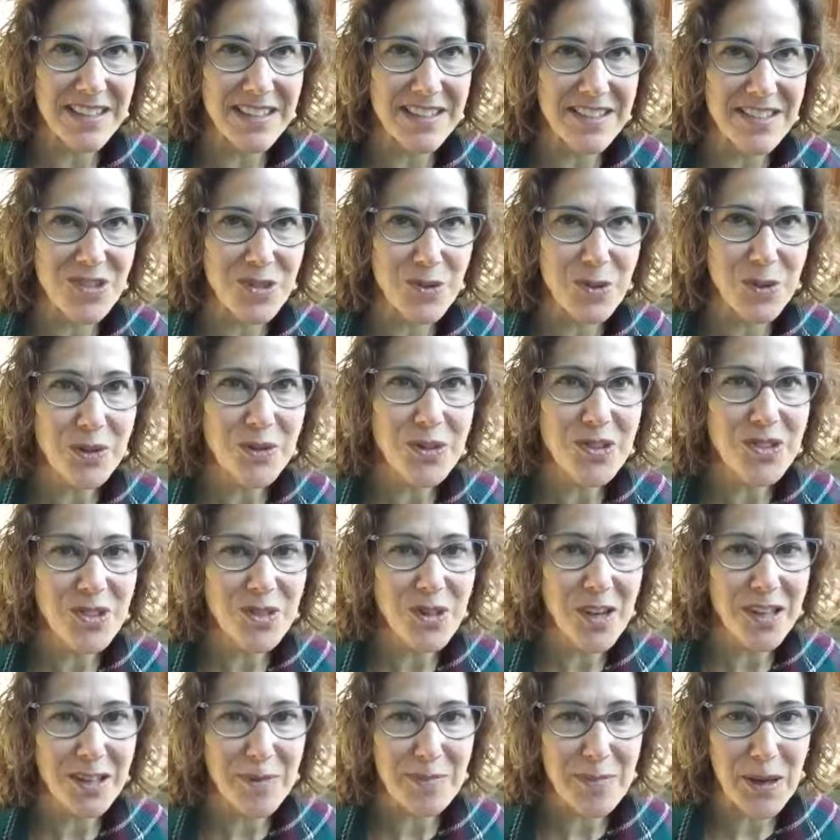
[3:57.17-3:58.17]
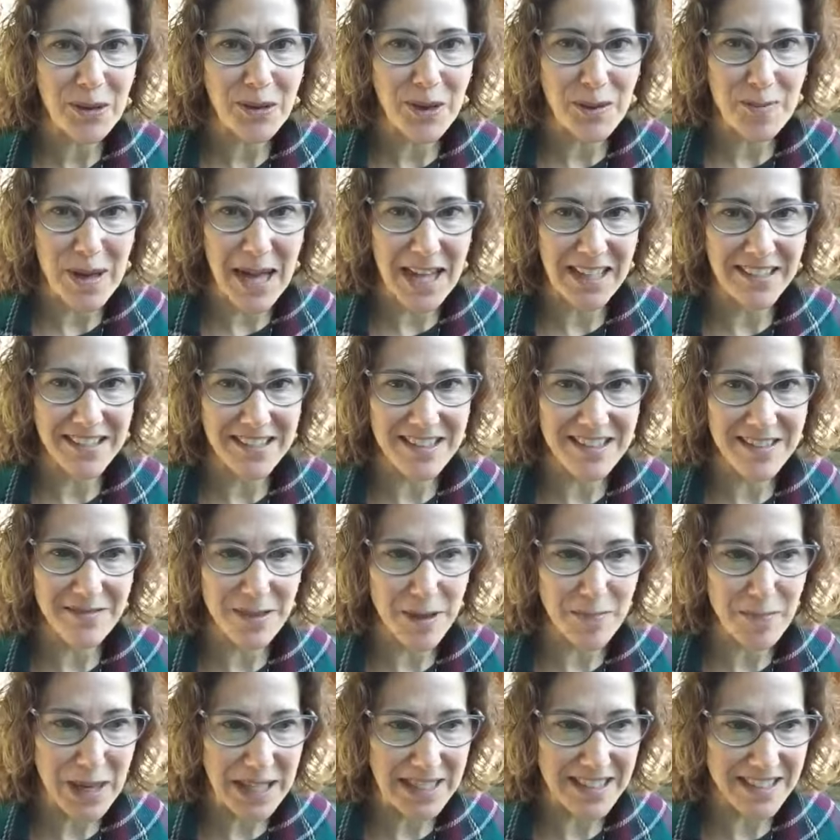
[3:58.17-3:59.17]
squirrels are all about the balance of
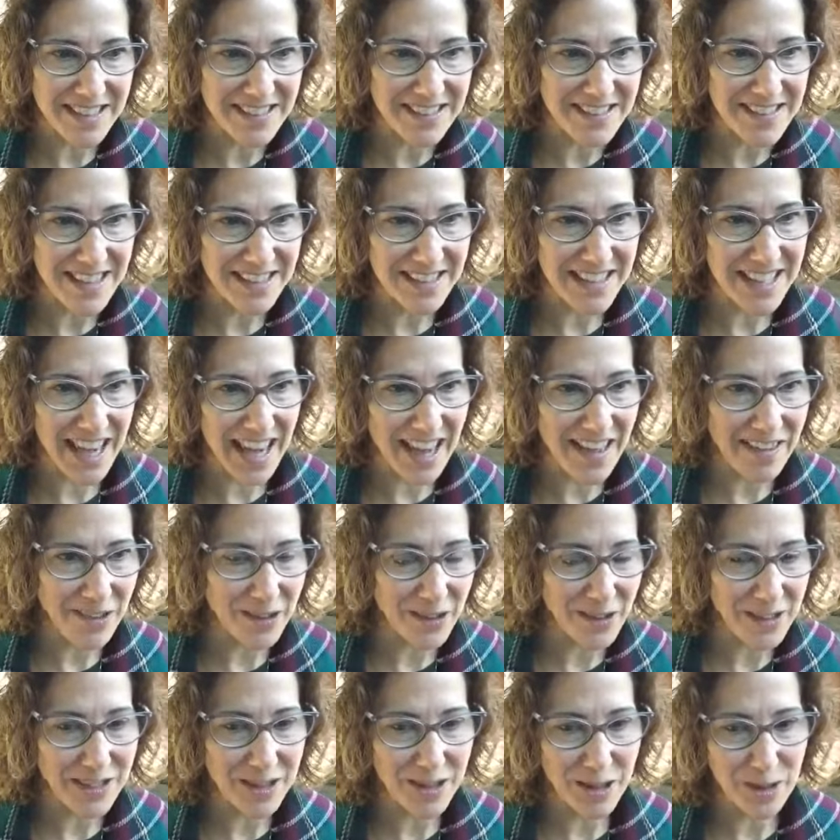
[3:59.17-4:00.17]
abundance. They gather and